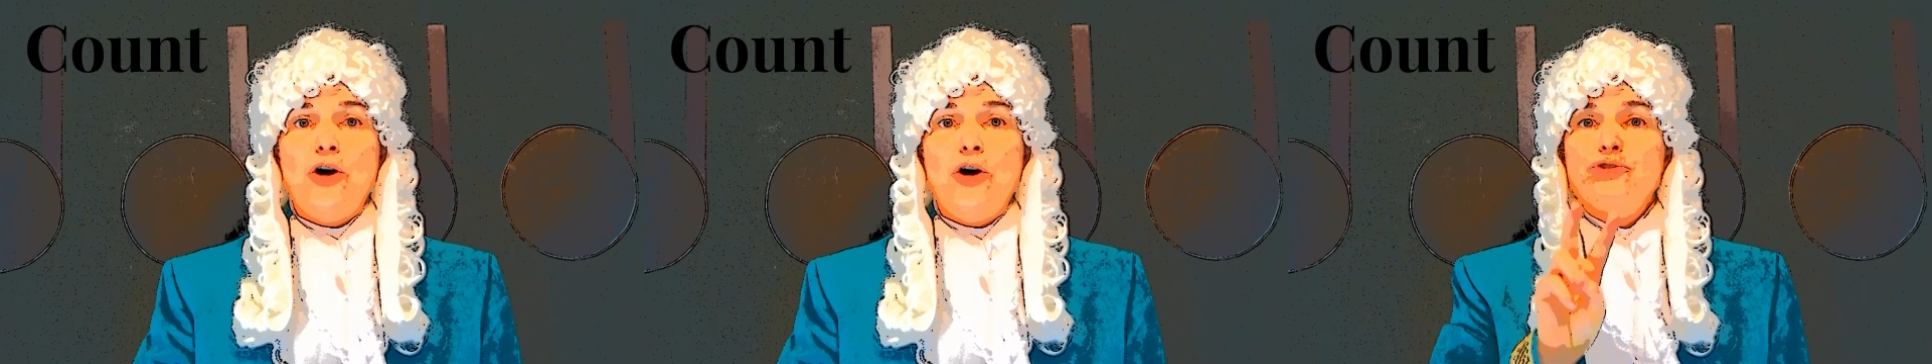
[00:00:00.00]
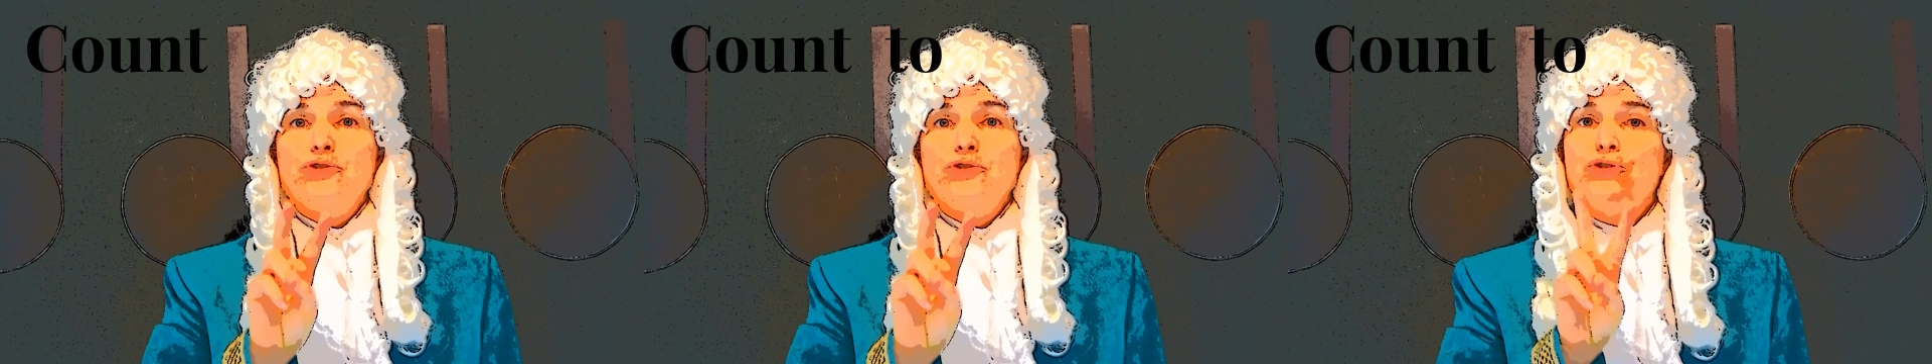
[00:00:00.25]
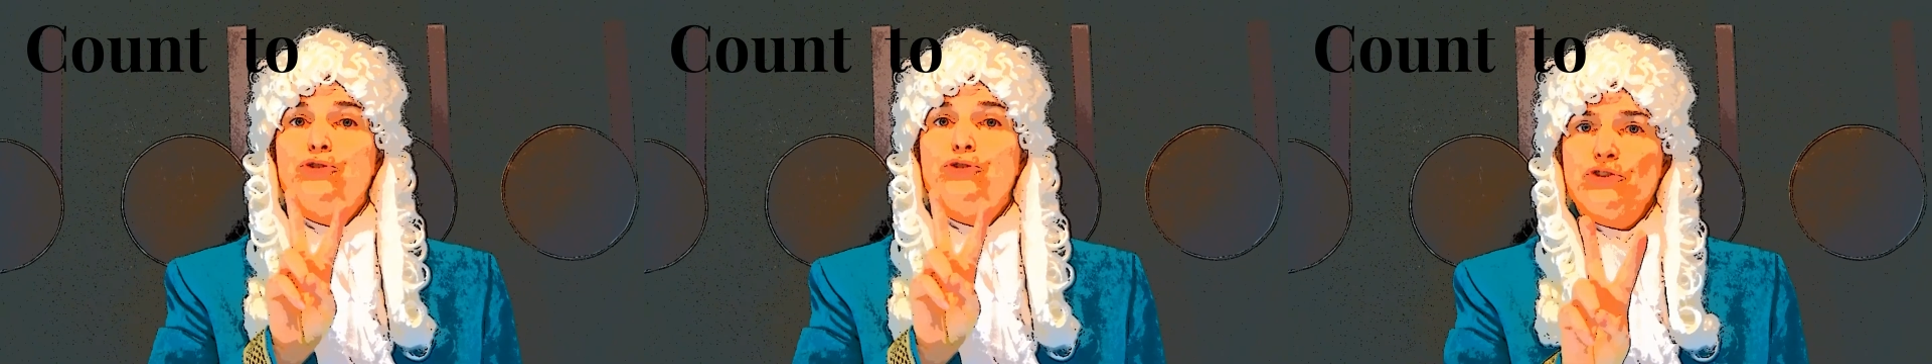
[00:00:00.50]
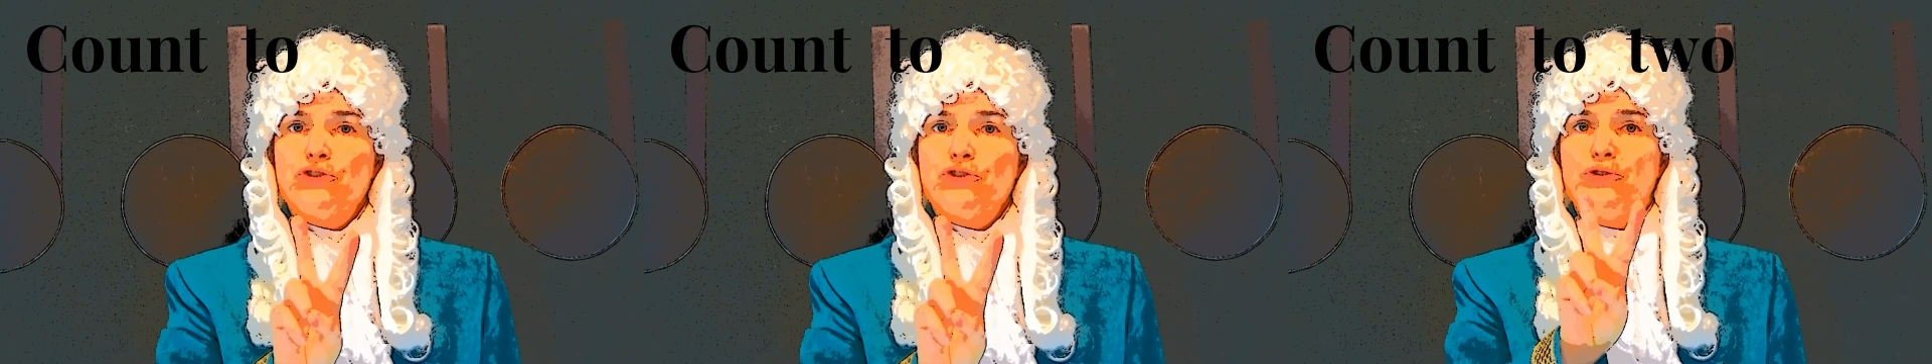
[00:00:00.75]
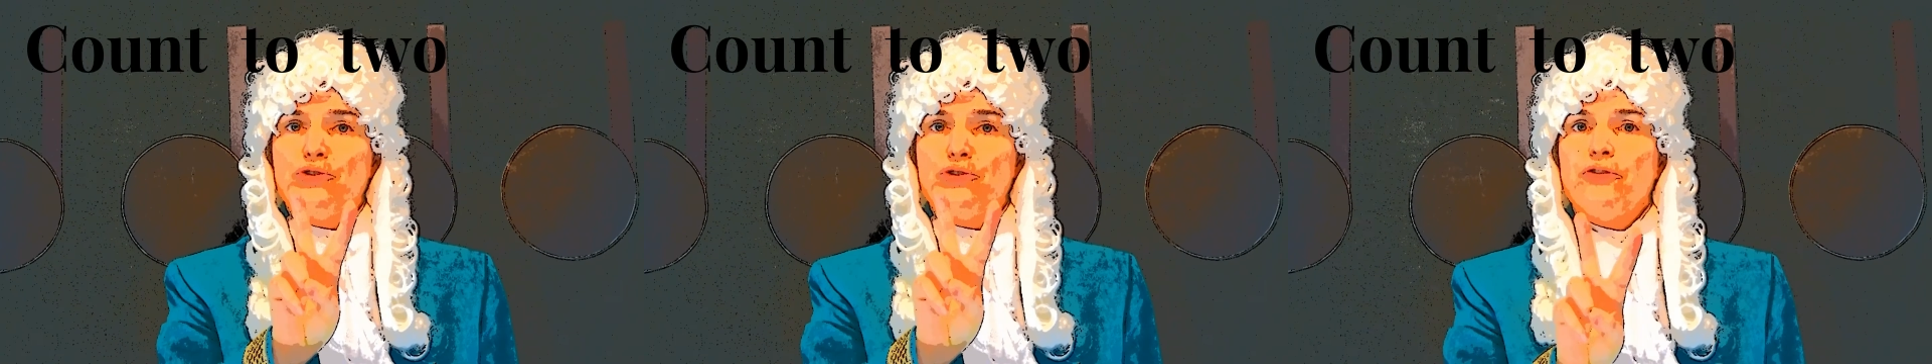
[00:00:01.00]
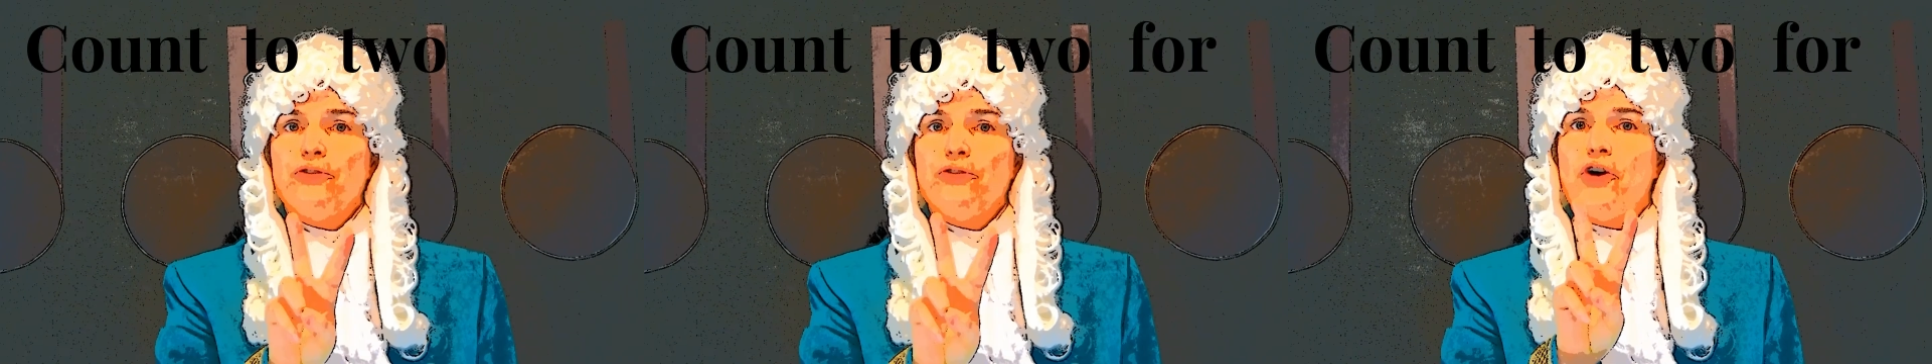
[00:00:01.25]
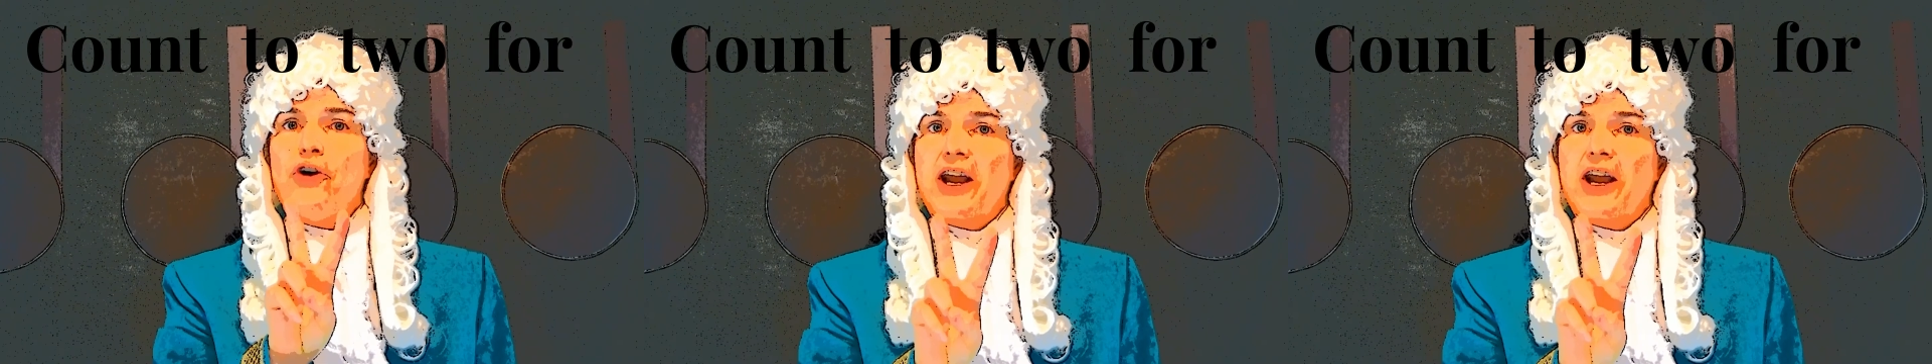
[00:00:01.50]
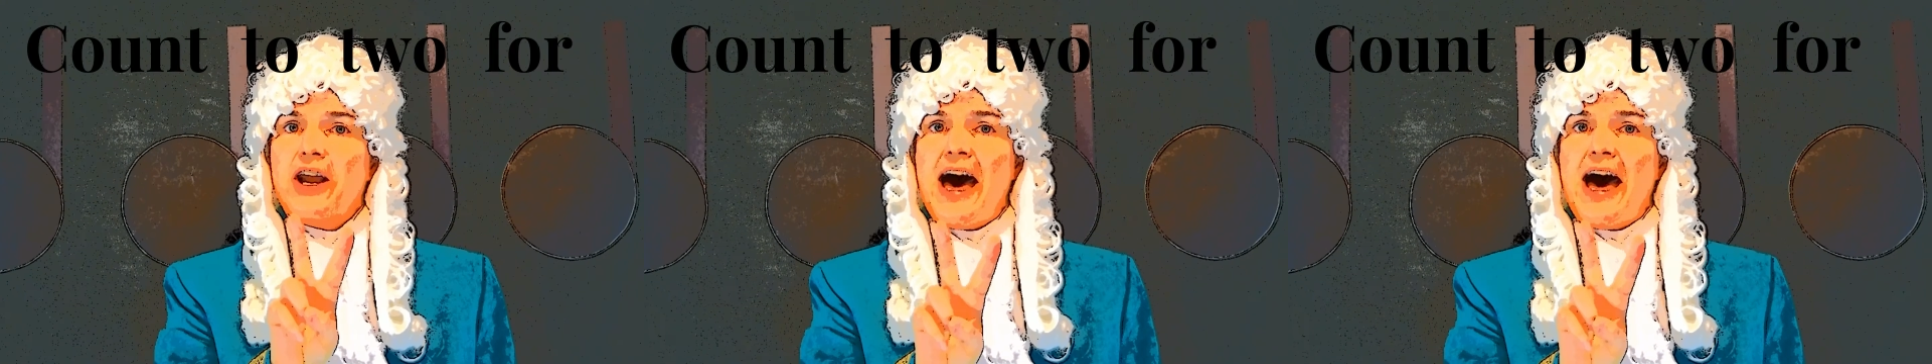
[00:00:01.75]
Count to two
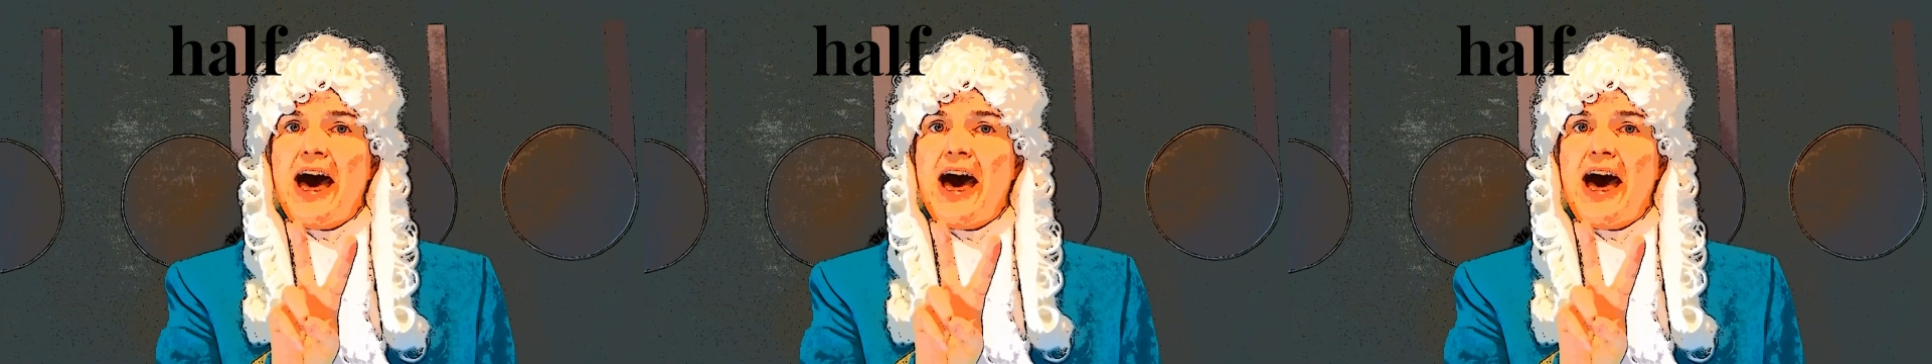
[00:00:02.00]
for